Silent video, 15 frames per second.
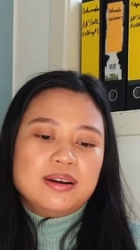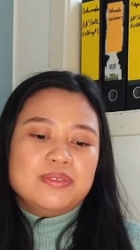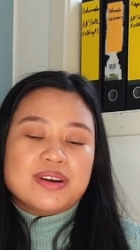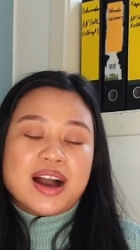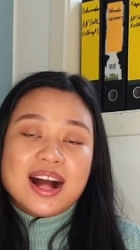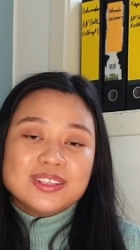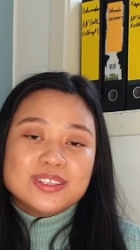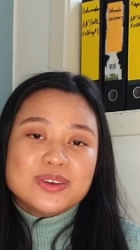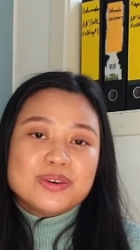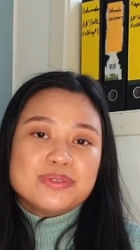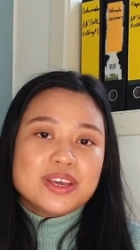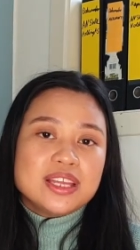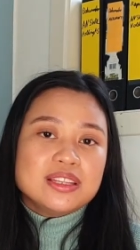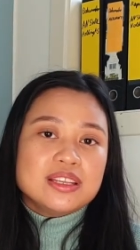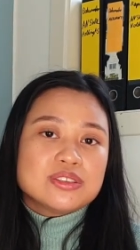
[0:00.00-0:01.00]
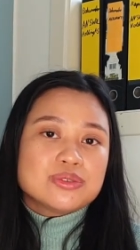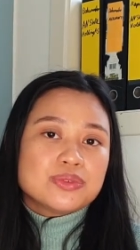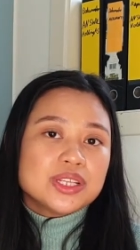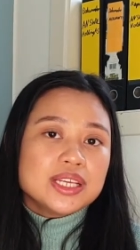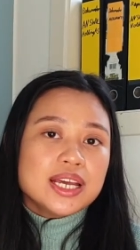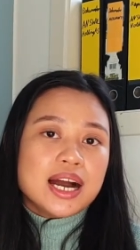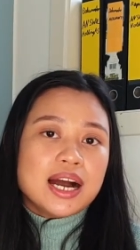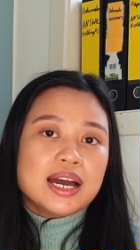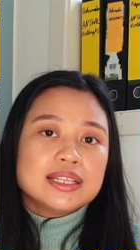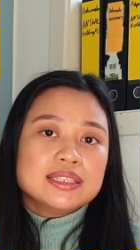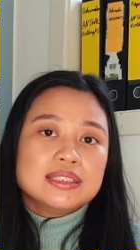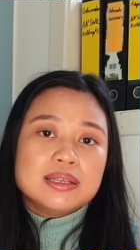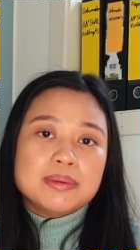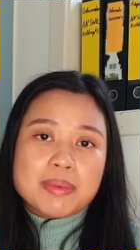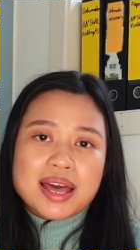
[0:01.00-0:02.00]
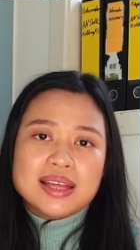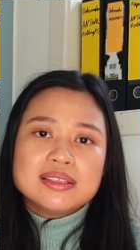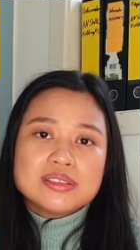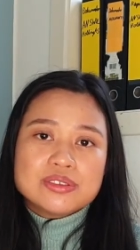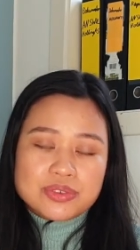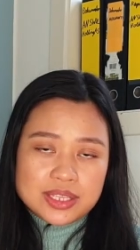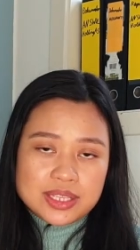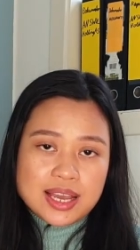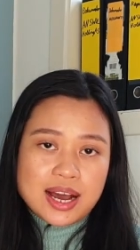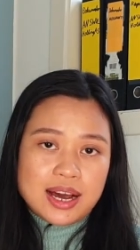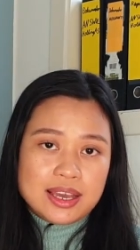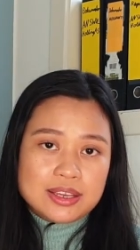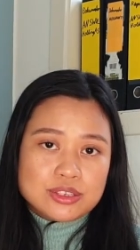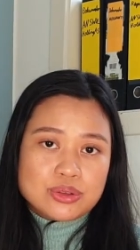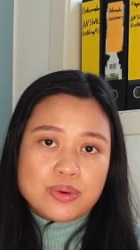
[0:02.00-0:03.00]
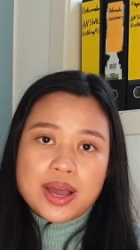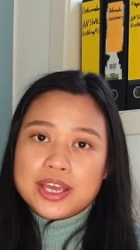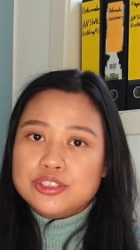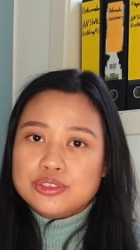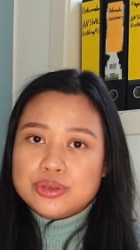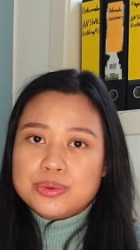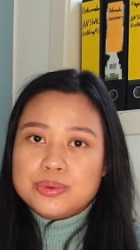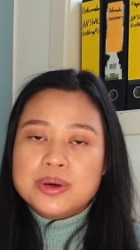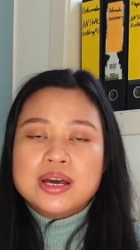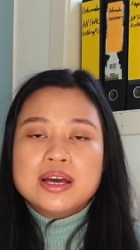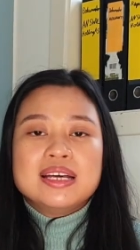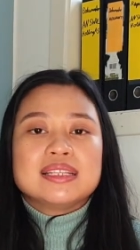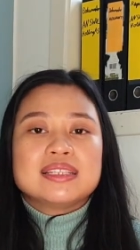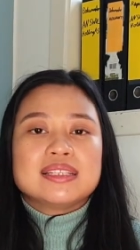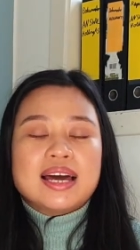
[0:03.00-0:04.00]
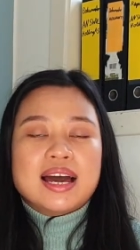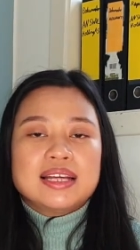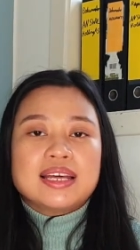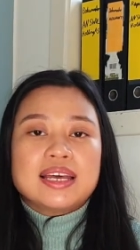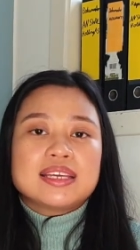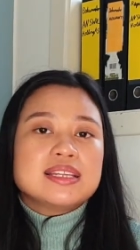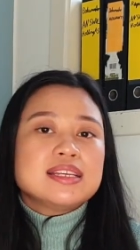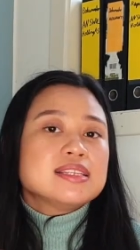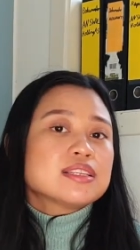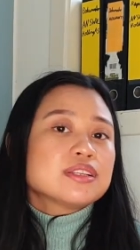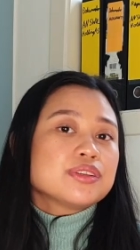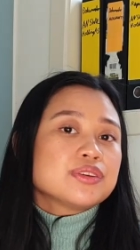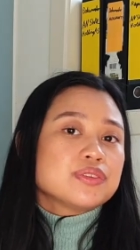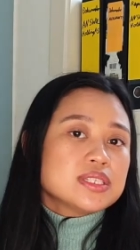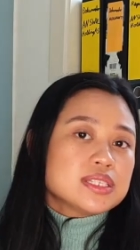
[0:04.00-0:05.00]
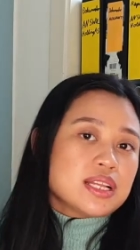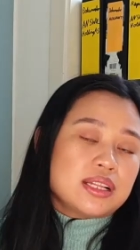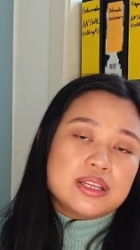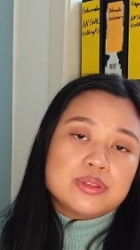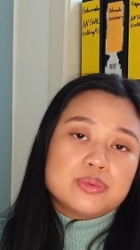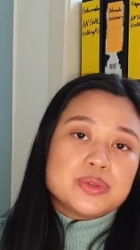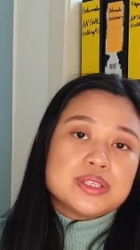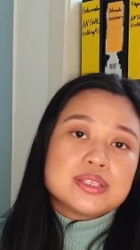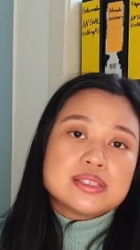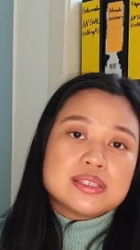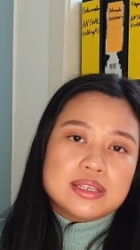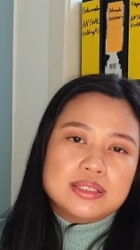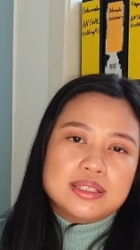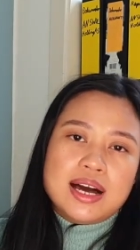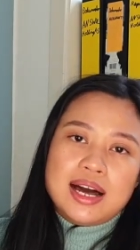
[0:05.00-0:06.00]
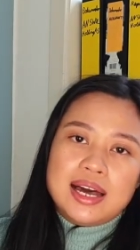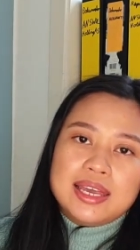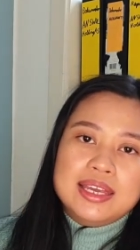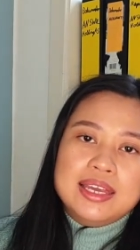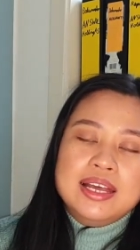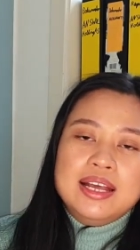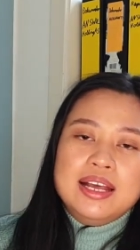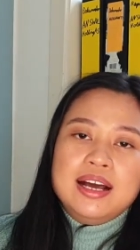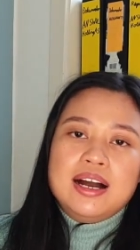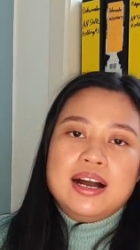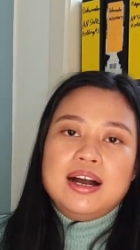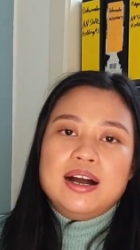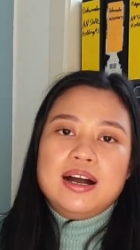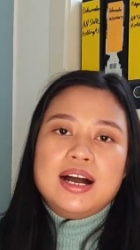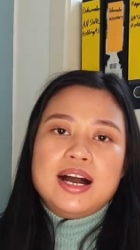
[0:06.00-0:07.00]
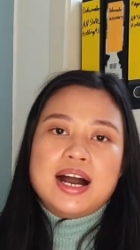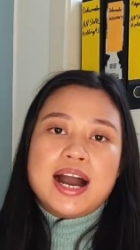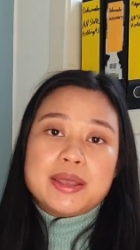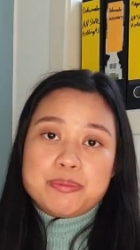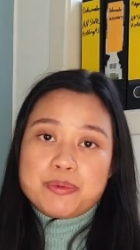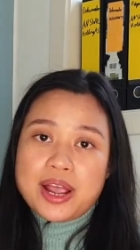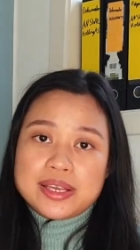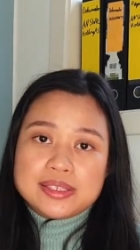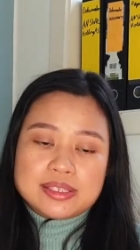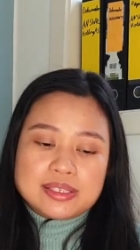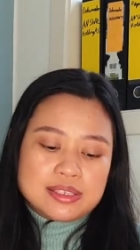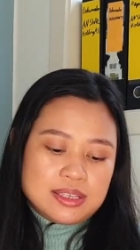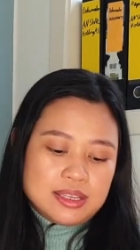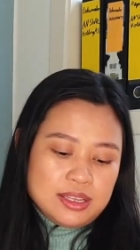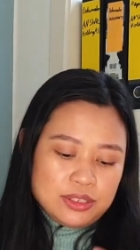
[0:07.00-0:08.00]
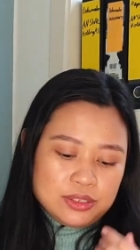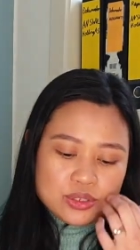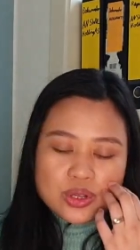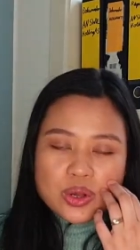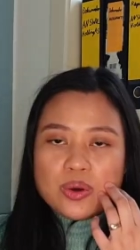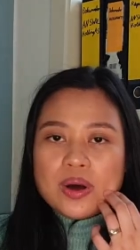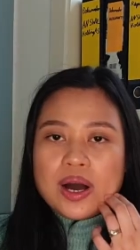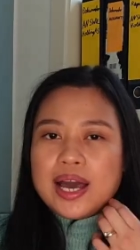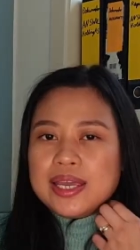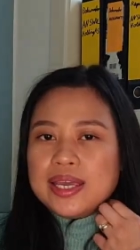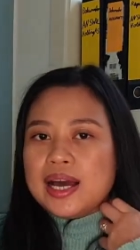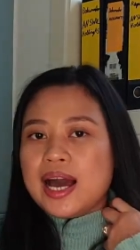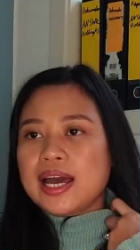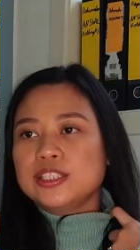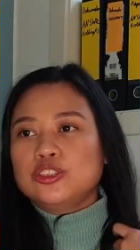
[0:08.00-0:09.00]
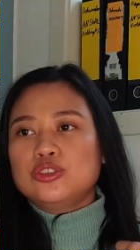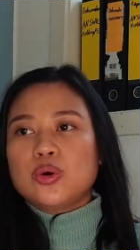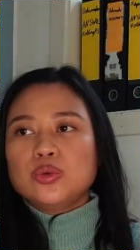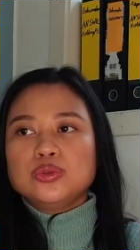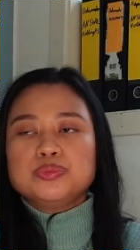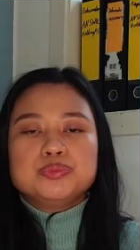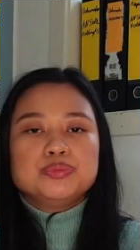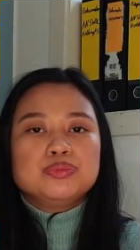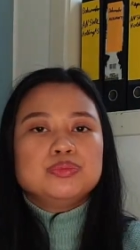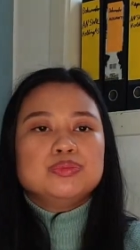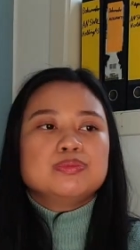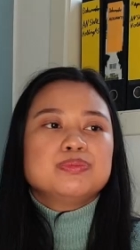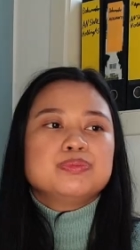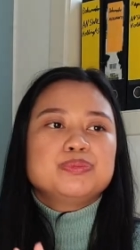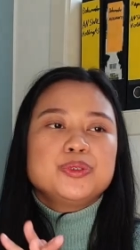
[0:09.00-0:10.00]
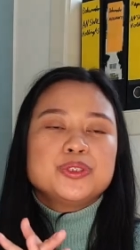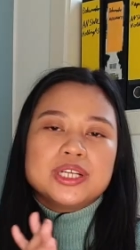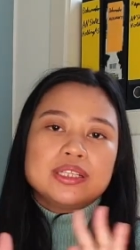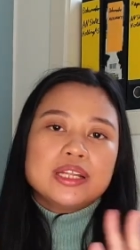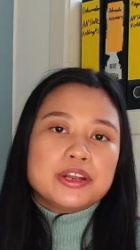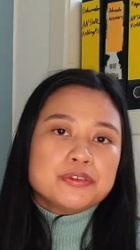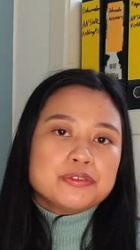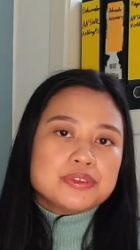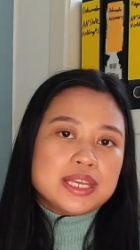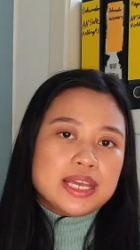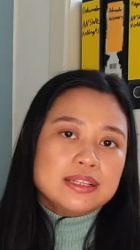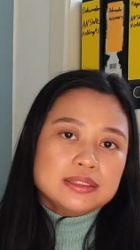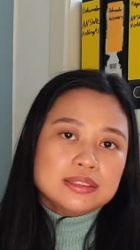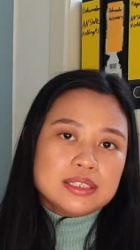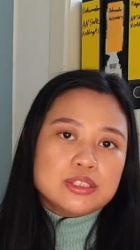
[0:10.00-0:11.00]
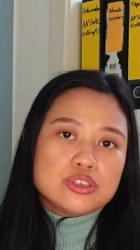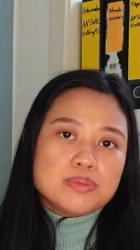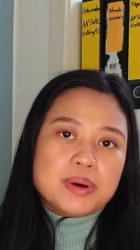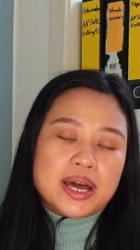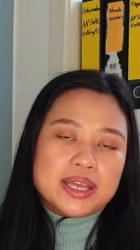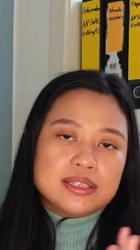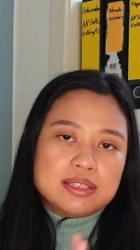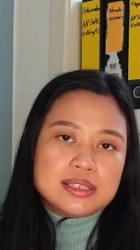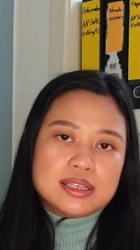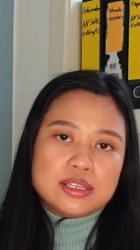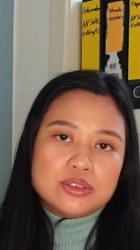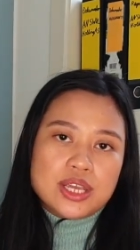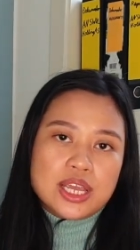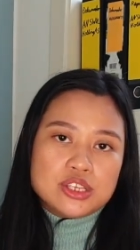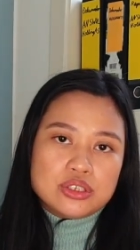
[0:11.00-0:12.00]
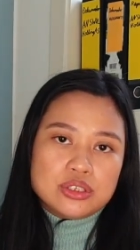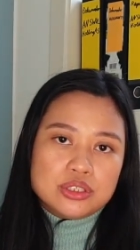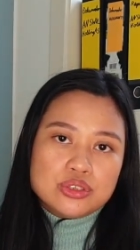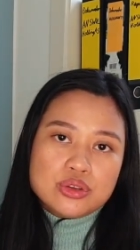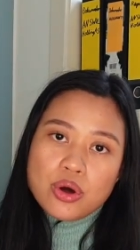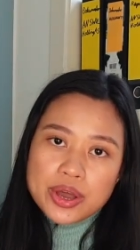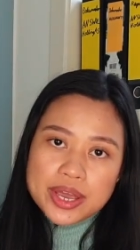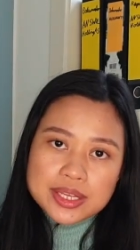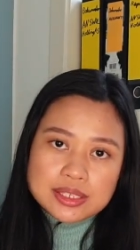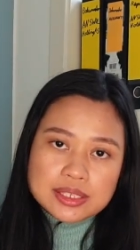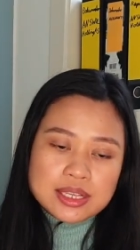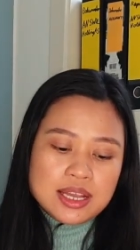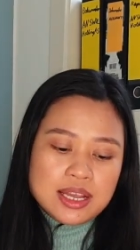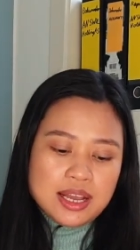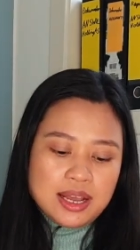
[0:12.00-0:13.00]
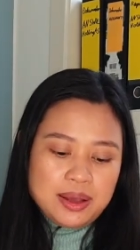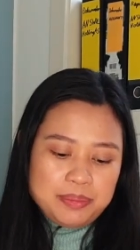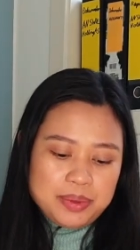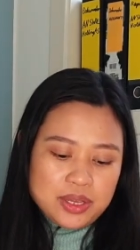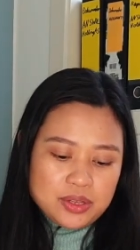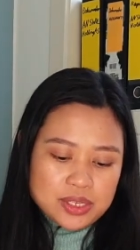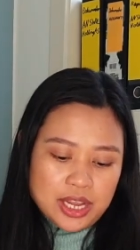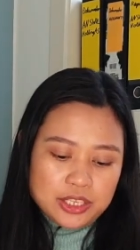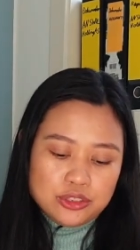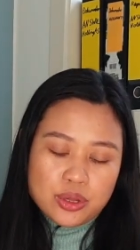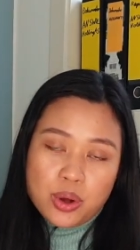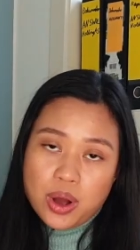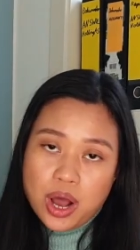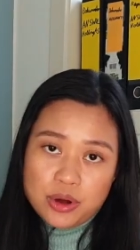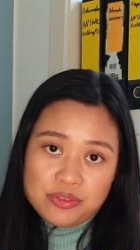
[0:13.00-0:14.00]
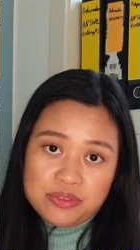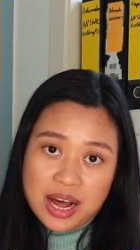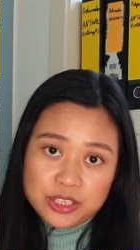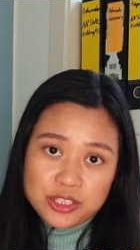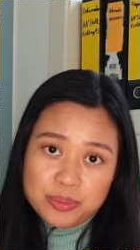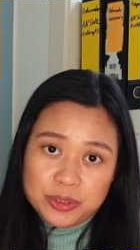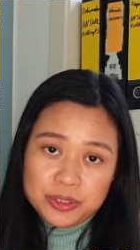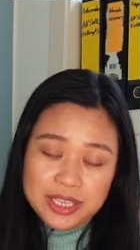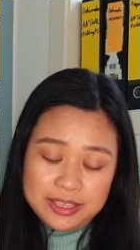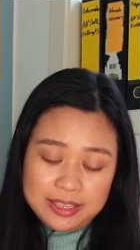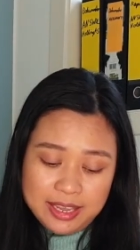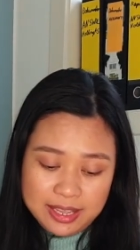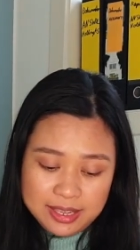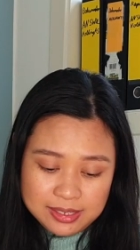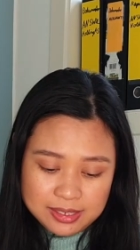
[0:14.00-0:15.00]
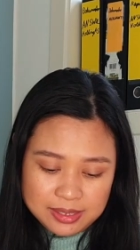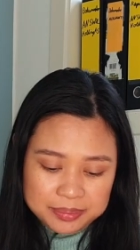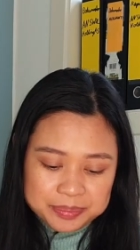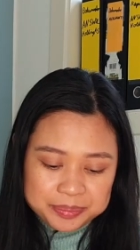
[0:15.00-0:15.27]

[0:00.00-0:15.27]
value of it is really high, the demand is really high, so I knew that I can easily resell it with still high price. So I don't put a lot of guilt into buying these educational toys because I know how valuable it is.